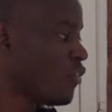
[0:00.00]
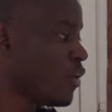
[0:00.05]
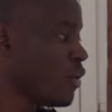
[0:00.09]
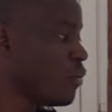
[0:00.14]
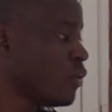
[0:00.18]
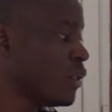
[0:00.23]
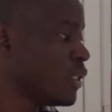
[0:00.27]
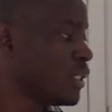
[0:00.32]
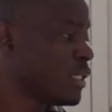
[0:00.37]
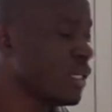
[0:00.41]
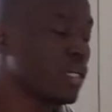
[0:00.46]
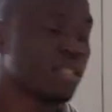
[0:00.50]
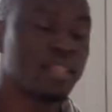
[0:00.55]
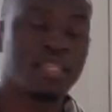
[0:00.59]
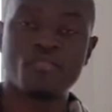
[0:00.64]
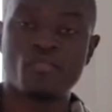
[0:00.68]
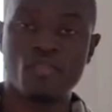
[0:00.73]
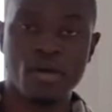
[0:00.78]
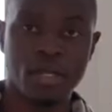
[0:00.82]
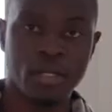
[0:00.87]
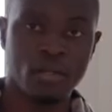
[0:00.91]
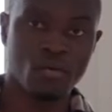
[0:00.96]
found the
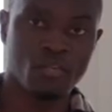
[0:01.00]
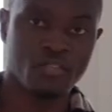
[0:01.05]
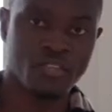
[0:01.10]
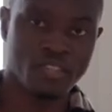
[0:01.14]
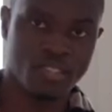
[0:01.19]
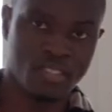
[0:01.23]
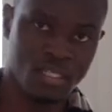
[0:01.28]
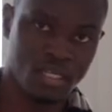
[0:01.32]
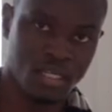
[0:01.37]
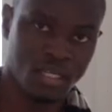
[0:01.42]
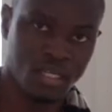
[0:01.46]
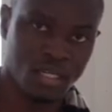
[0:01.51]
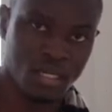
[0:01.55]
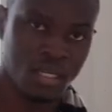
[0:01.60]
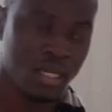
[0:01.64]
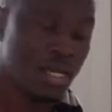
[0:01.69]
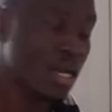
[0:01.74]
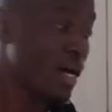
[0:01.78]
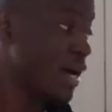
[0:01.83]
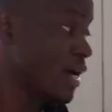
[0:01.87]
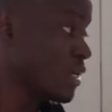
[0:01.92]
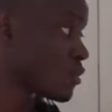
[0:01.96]
value of C
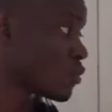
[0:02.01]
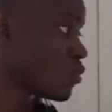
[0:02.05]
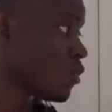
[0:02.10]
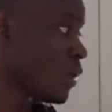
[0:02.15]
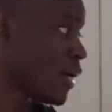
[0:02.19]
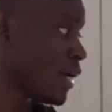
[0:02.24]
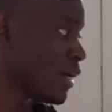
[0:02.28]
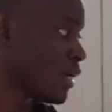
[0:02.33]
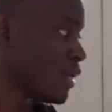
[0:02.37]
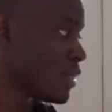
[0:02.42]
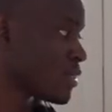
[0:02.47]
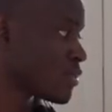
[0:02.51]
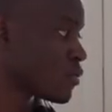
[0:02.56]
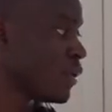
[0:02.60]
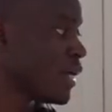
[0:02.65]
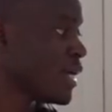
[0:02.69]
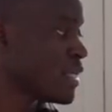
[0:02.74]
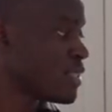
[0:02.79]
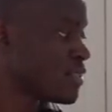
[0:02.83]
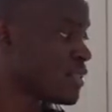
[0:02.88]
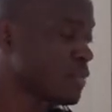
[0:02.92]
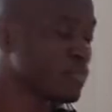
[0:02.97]
as 1. So
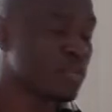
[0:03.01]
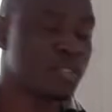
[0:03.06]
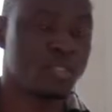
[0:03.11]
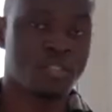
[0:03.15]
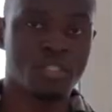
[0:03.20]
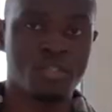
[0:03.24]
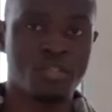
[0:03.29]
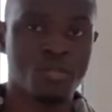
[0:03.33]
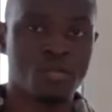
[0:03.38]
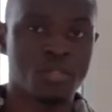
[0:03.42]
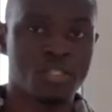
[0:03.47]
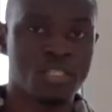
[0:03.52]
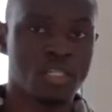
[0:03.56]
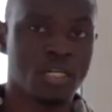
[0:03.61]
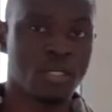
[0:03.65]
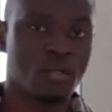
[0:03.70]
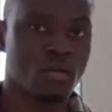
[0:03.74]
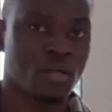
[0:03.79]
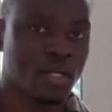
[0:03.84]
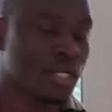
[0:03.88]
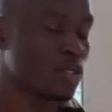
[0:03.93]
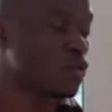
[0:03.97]
let's substitute
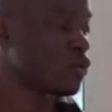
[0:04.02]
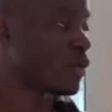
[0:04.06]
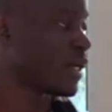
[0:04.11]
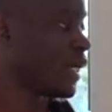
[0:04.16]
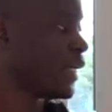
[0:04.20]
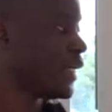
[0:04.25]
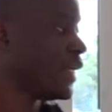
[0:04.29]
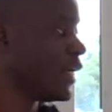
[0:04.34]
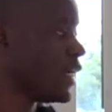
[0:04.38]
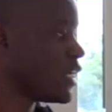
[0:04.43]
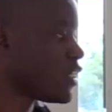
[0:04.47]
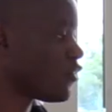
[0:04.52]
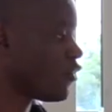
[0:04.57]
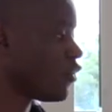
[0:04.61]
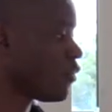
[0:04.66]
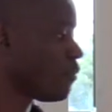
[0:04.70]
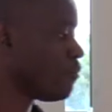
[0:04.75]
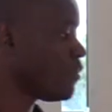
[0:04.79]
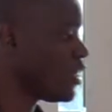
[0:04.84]
in order to calculate for